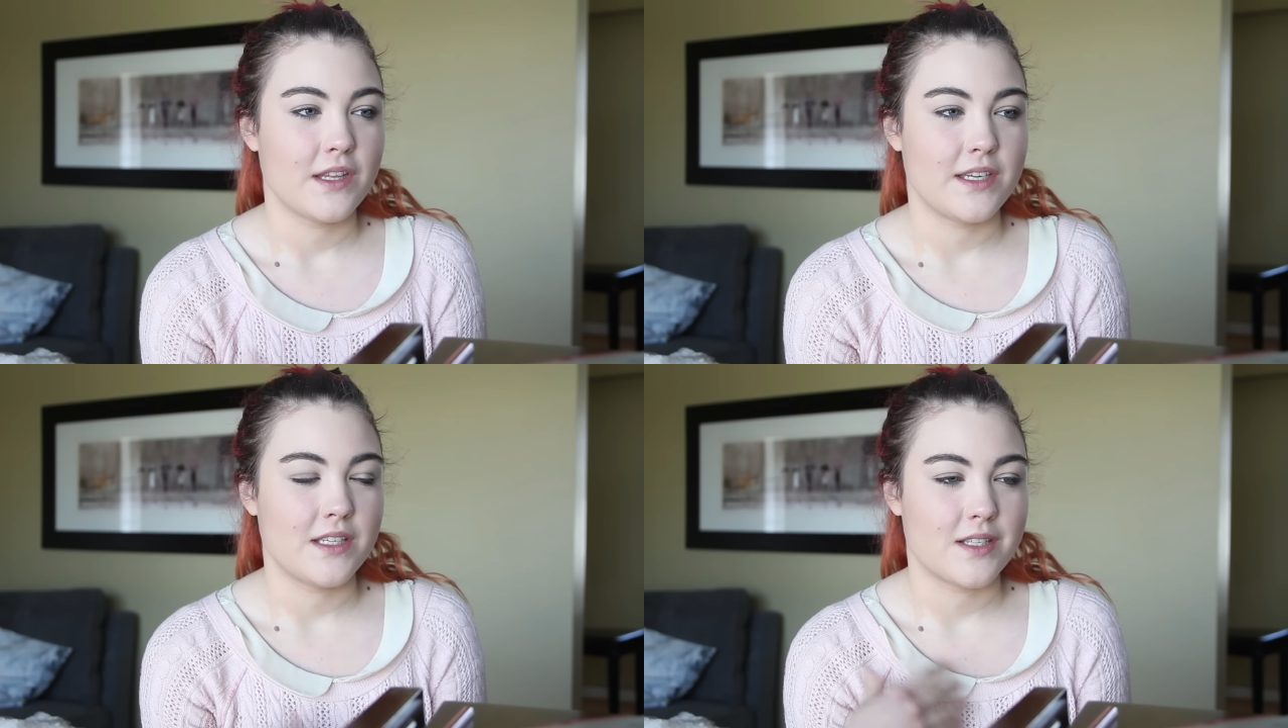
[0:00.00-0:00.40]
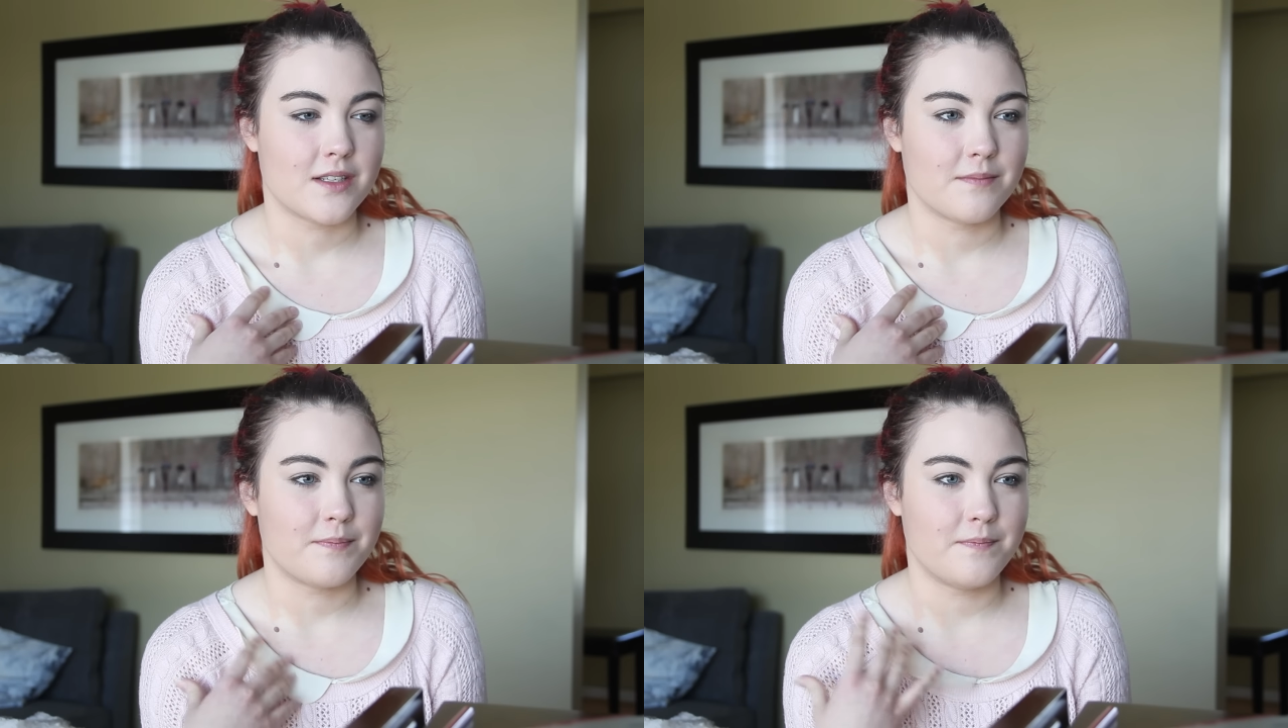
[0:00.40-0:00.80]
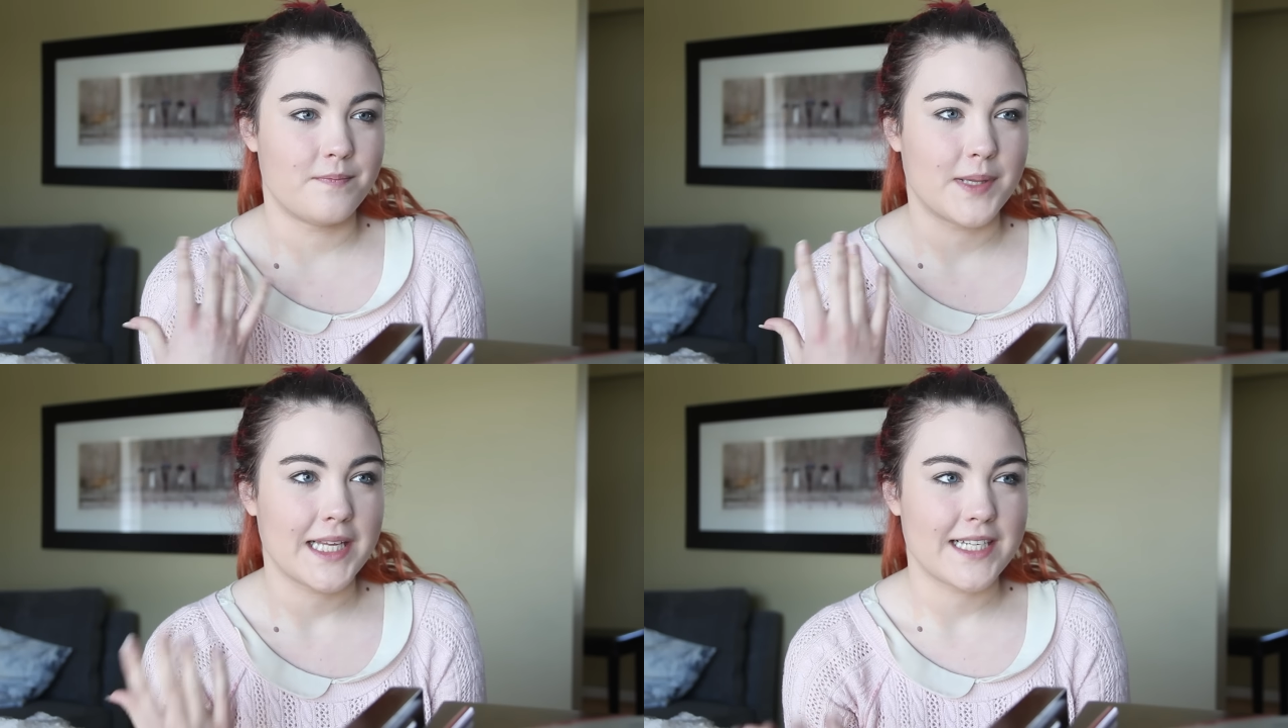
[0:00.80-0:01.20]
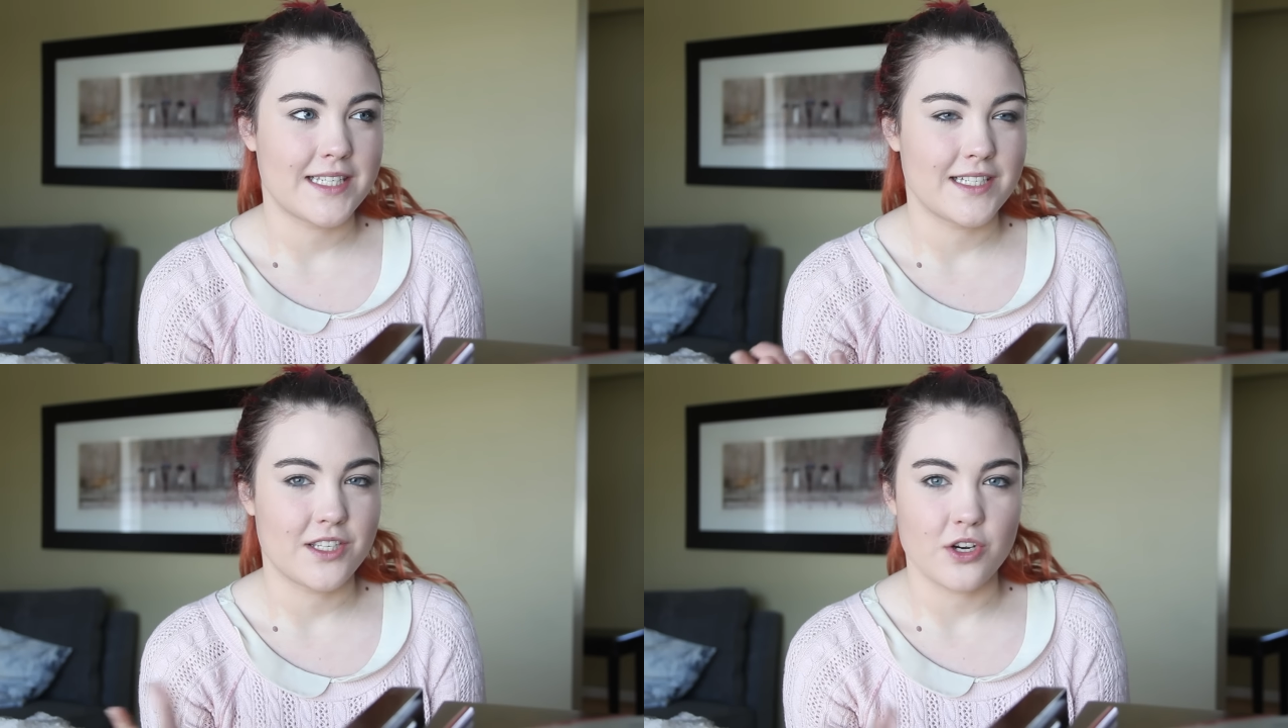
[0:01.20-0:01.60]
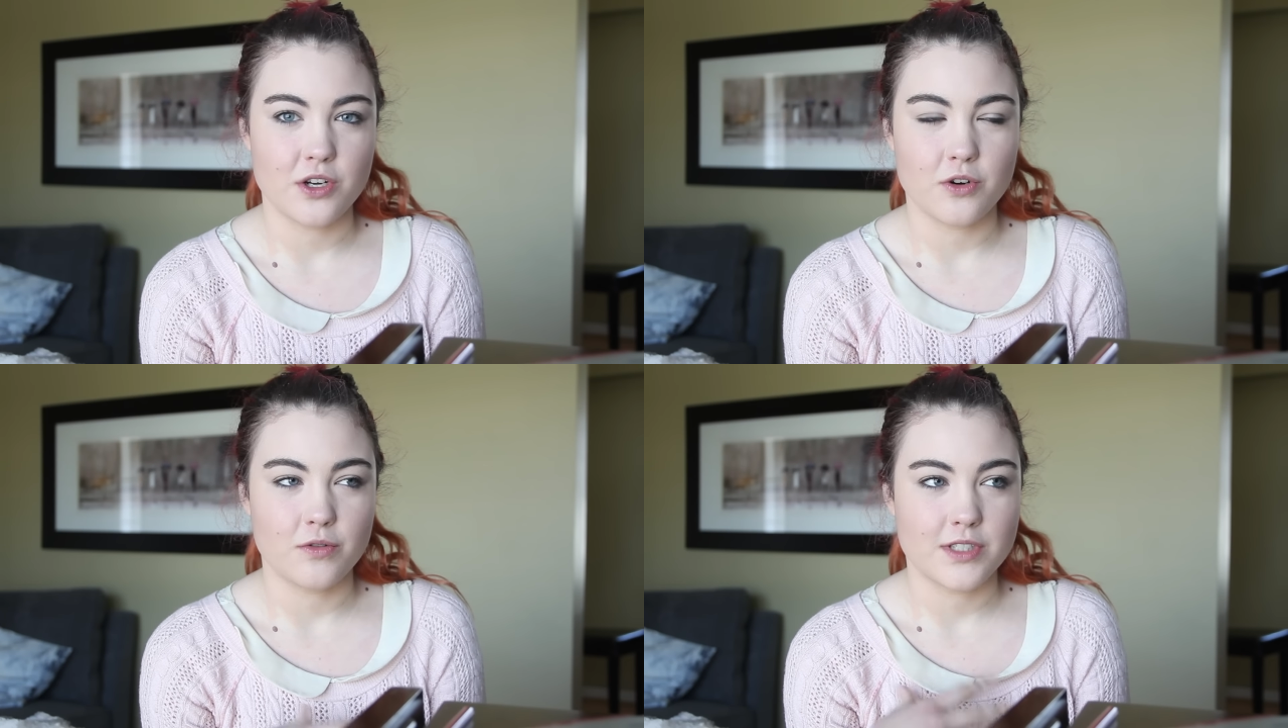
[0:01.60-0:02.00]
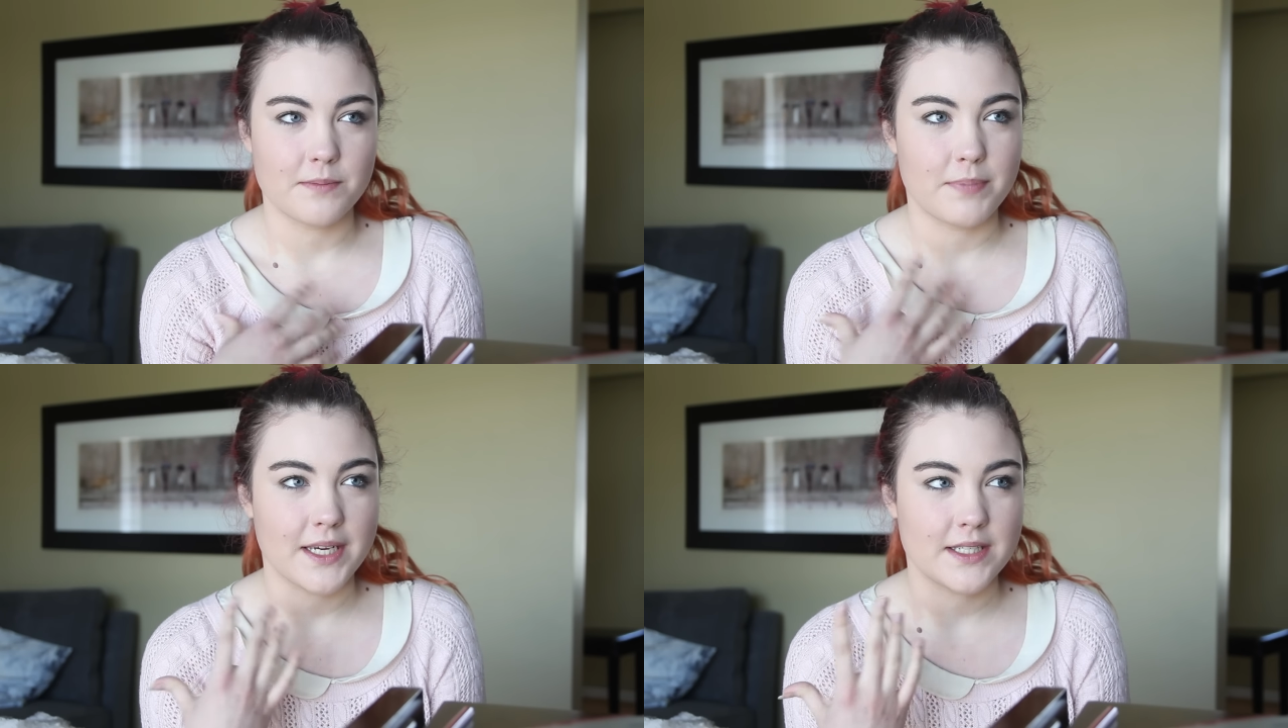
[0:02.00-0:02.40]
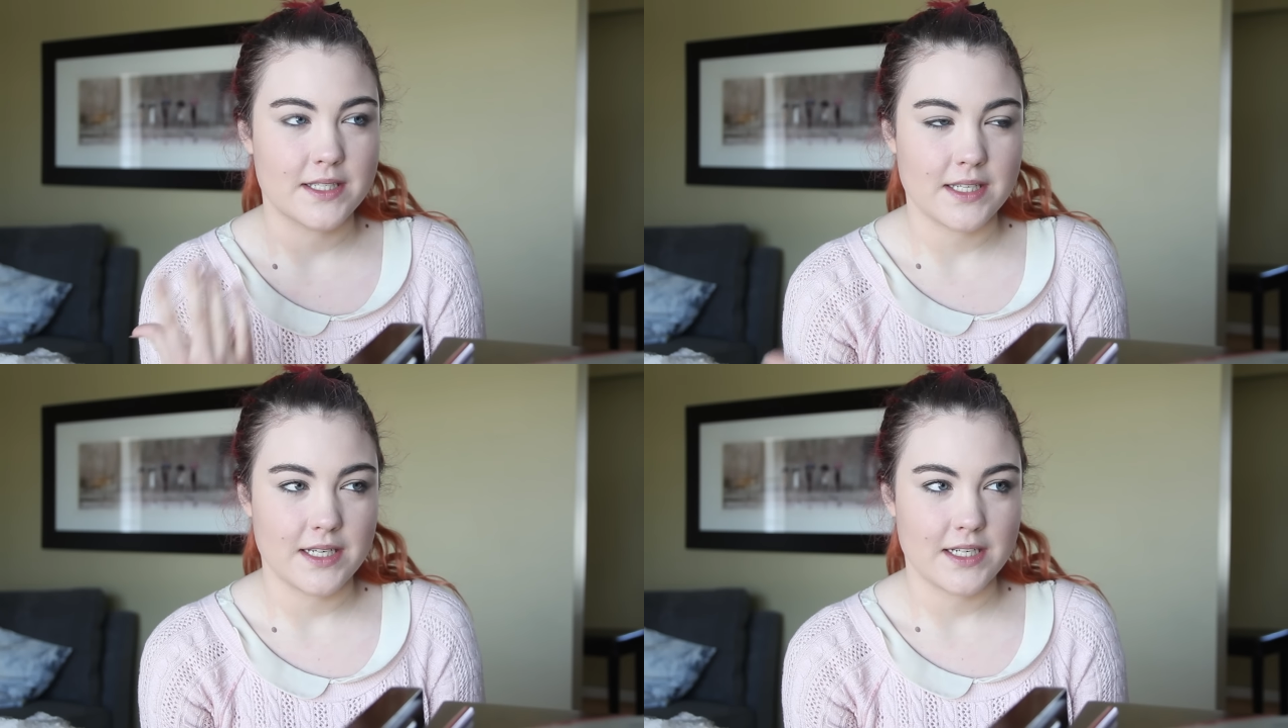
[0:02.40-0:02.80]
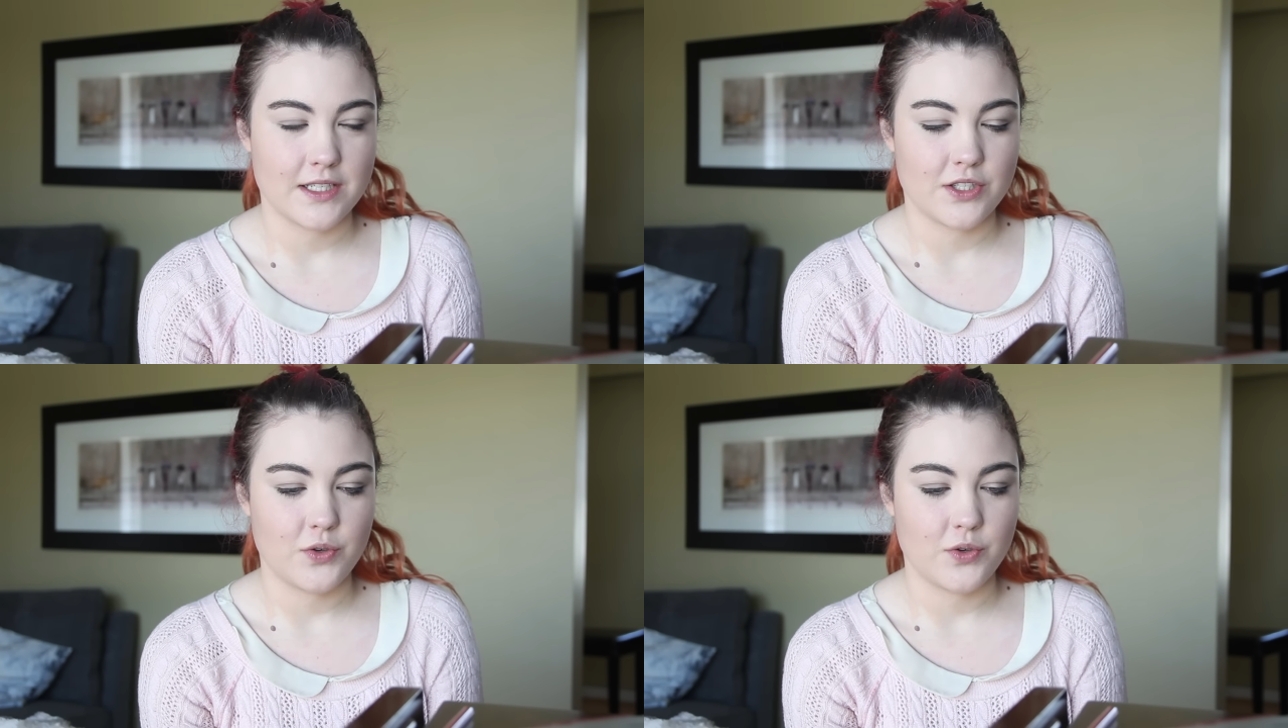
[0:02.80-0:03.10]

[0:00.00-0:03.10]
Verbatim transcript: these places, you can go to big cities,